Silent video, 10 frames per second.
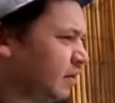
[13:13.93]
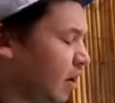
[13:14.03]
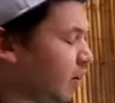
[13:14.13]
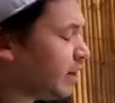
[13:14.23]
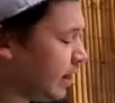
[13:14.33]

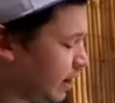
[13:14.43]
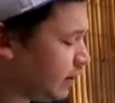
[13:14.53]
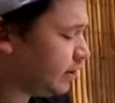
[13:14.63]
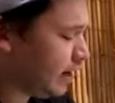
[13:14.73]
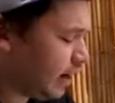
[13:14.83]
Oh yeah,
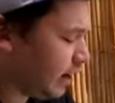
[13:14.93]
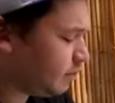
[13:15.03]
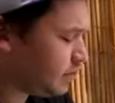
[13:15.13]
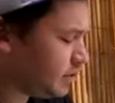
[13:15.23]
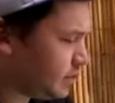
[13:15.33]
yeah. I
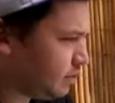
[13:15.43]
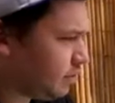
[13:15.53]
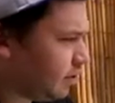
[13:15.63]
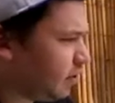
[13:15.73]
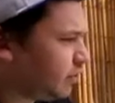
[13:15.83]
was doing
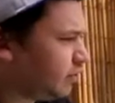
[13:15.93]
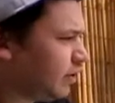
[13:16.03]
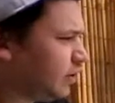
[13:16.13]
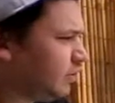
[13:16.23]
a lot throughout